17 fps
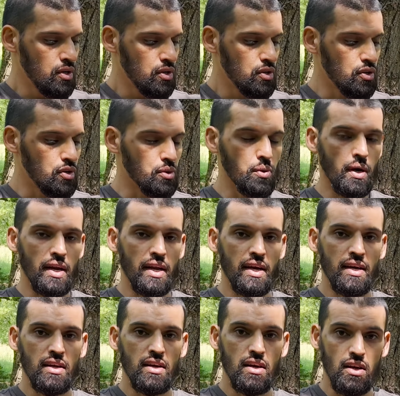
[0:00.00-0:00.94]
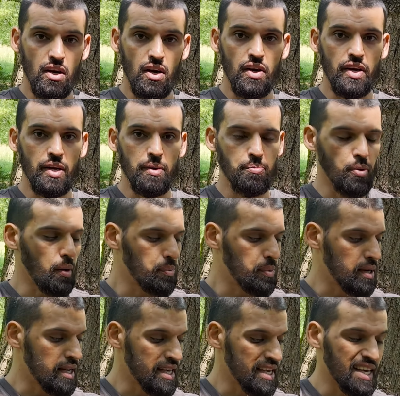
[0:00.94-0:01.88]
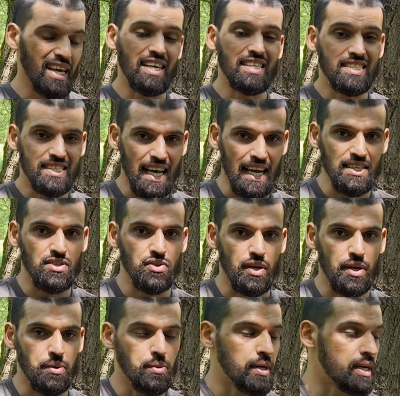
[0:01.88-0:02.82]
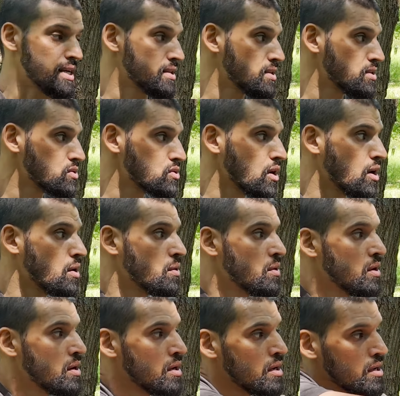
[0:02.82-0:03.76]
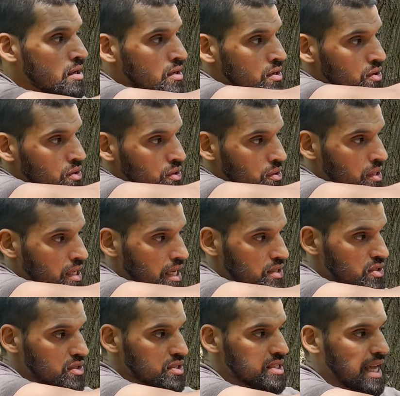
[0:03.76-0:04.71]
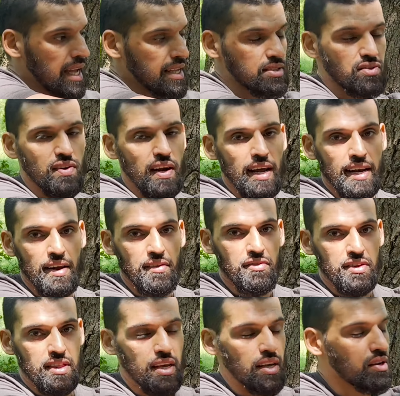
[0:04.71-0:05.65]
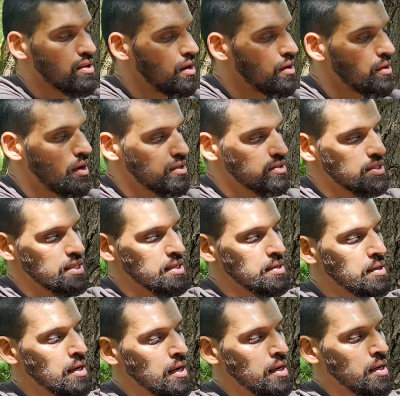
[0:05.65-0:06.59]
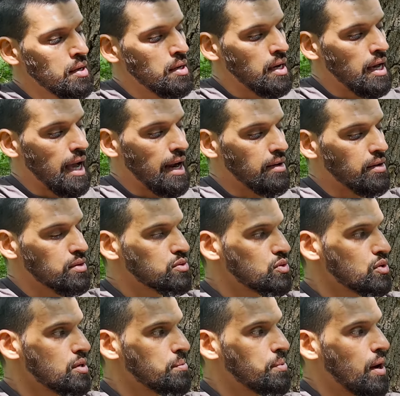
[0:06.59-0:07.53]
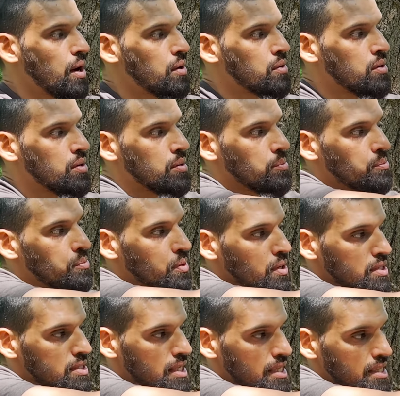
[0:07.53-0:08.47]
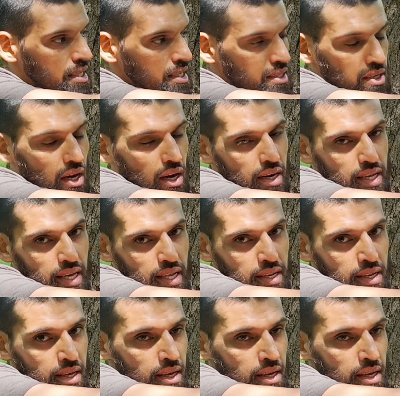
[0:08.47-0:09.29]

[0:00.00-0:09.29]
you want to learn it properly, exaggerate with it. So you get your stance right, everything, load on the arrow to the bow, point at the target,